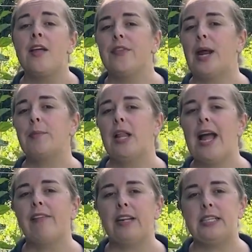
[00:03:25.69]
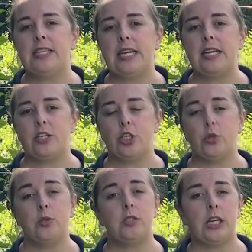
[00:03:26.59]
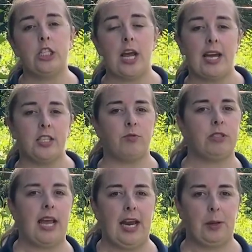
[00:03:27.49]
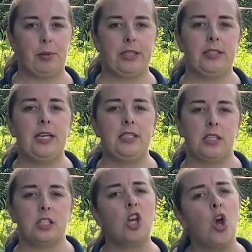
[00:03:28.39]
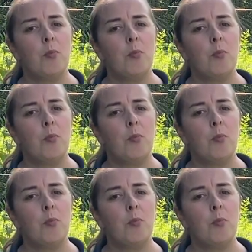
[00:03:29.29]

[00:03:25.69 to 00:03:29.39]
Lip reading: then I'm likely to see issues such as retained placentas,